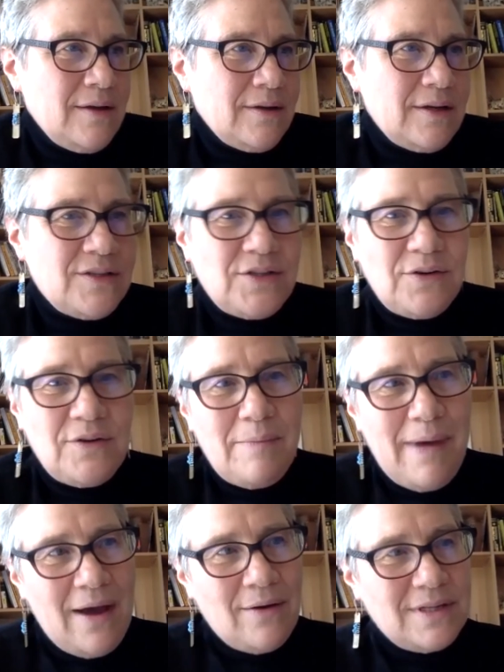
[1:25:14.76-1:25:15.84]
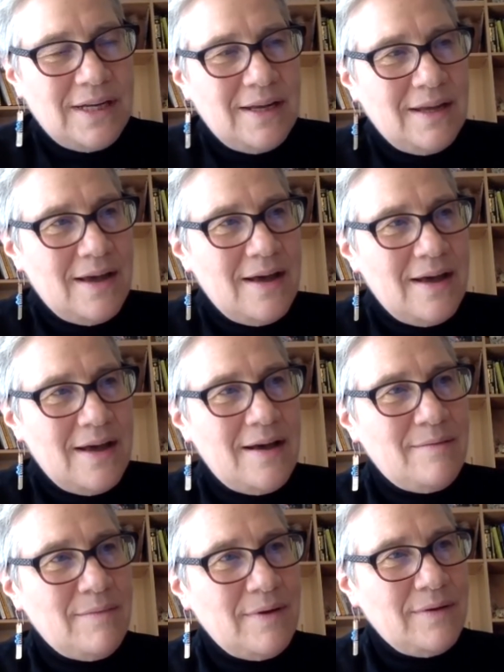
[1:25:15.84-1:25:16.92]
concern about
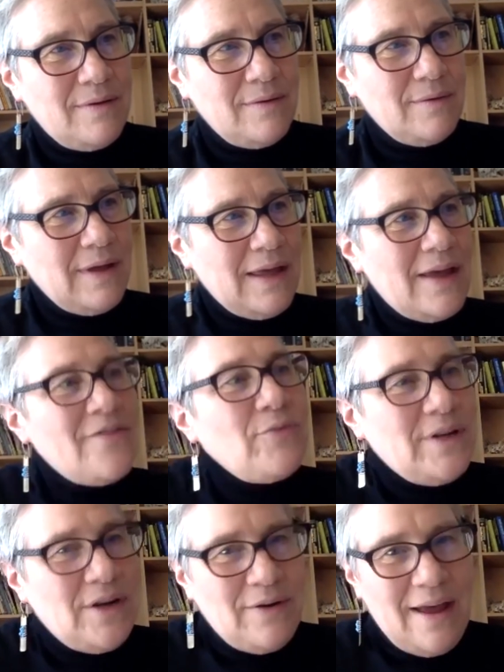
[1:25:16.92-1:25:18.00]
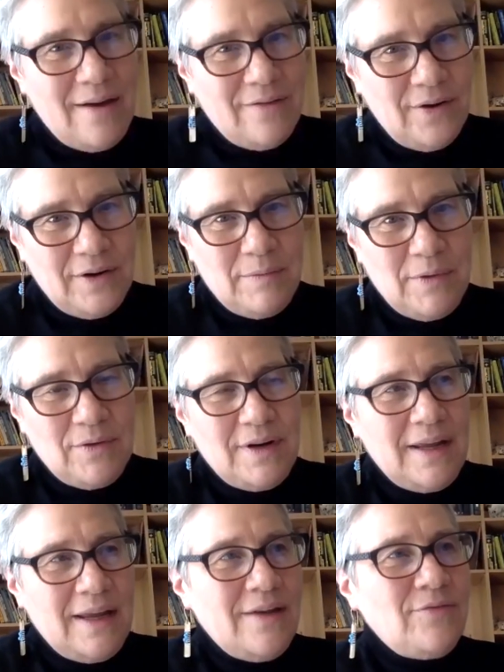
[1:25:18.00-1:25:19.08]
um, if we don't have herd
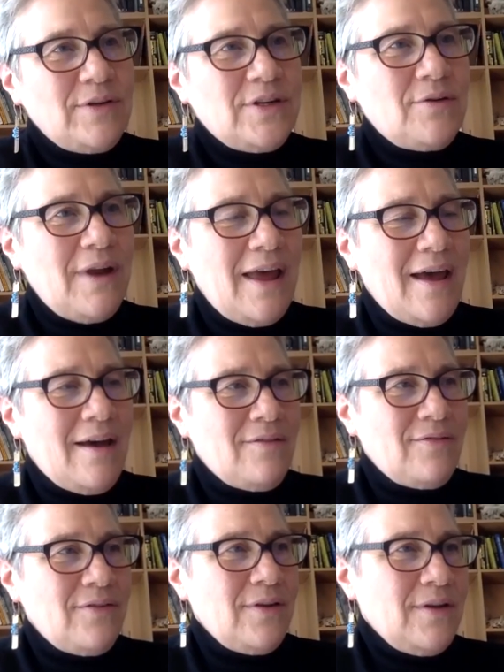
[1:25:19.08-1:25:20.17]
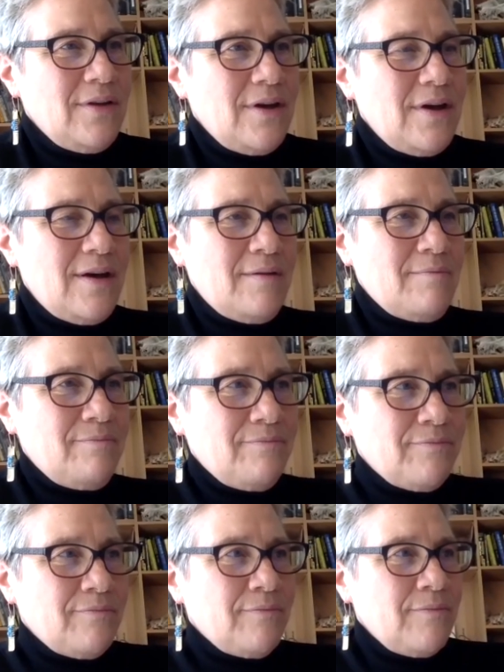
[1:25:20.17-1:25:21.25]
immunity, if we don't have um,
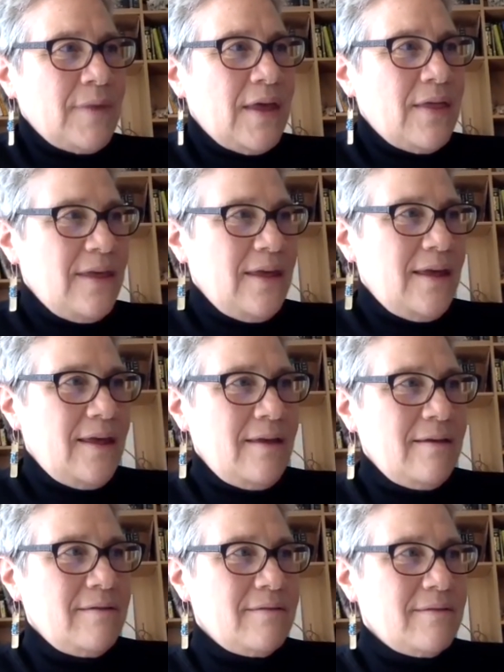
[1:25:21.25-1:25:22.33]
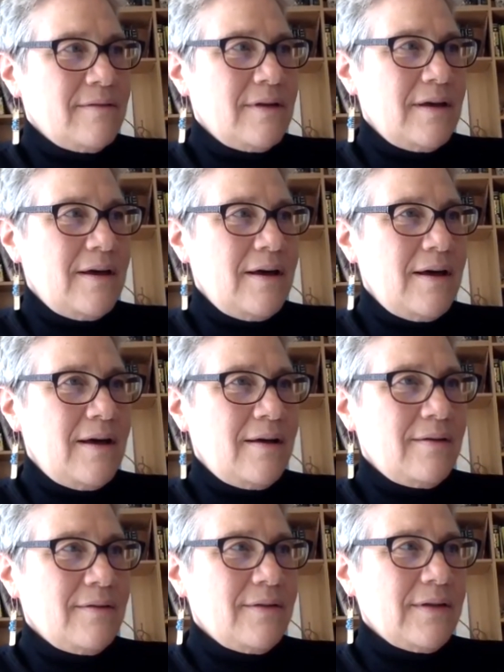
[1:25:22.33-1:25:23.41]
the uh,
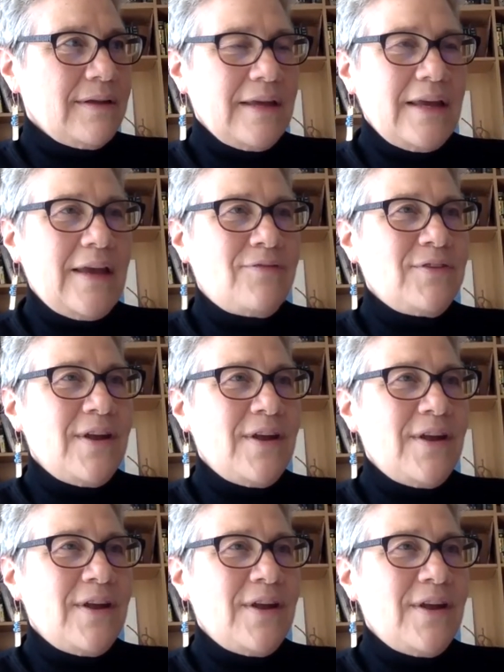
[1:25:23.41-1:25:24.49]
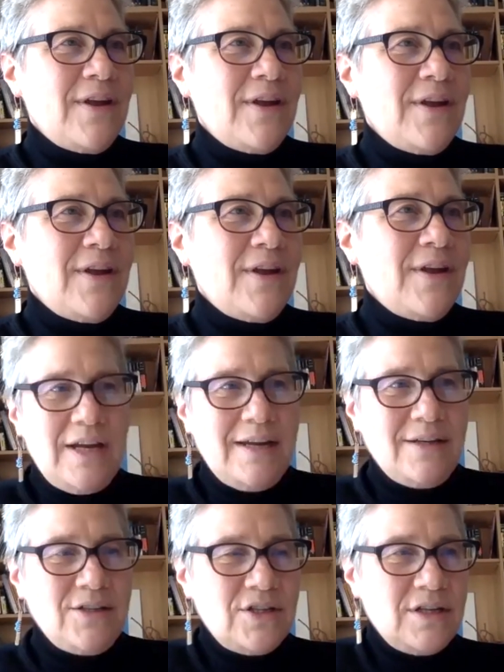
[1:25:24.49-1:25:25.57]
if not
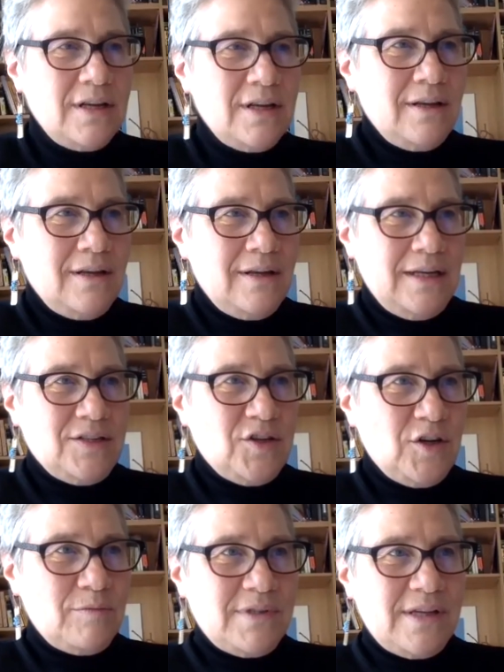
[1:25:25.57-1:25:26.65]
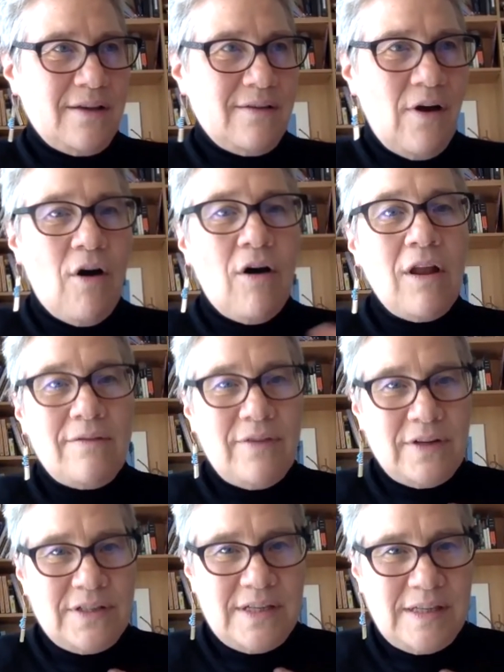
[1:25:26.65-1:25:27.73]
changed in terms of all of
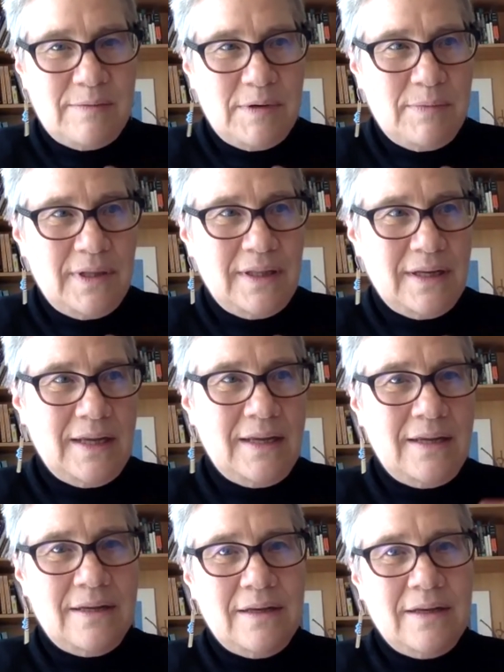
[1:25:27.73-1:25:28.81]
our susceptibility